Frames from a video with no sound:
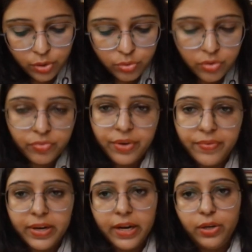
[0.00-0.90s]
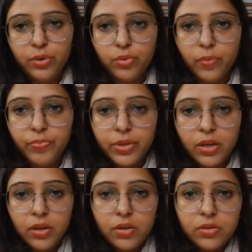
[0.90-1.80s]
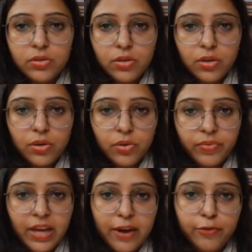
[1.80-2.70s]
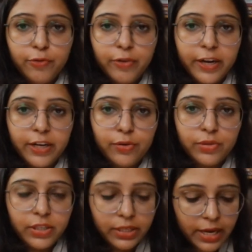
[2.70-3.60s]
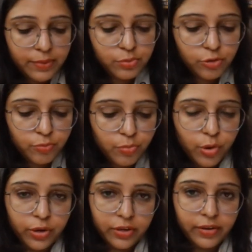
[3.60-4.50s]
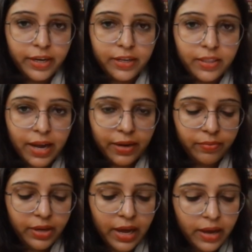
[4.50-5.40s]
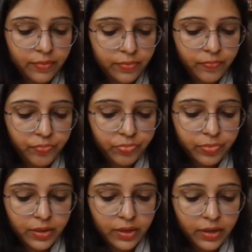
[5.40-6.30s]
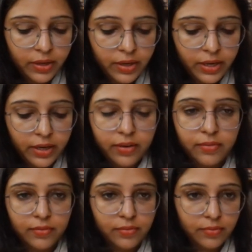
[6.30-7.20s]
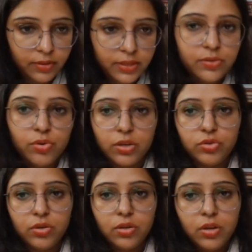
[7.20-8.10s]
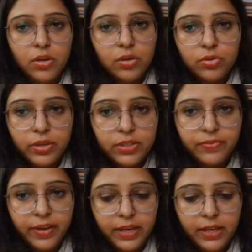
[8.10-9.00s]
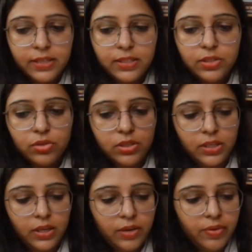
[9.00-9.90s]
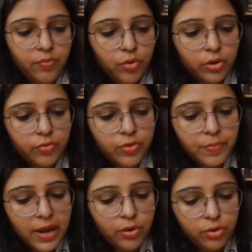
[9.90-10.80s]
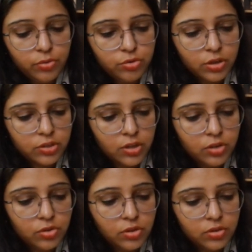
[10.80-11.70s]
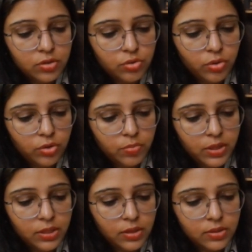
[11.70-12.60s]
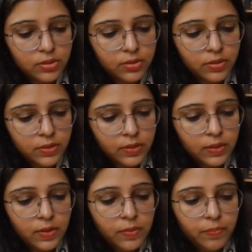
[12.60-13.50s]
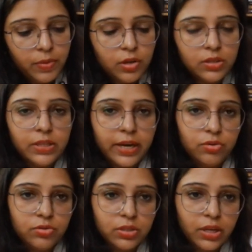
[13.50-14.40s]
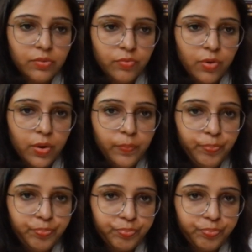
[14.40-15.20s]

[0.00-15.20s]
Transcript: N2O5 and N2O. So we have to find out the types of bond, right, that we have in this structure. So it's very easy. So see, if I want to form NO2 structure now, so this is going to be this. Because nitrogen can form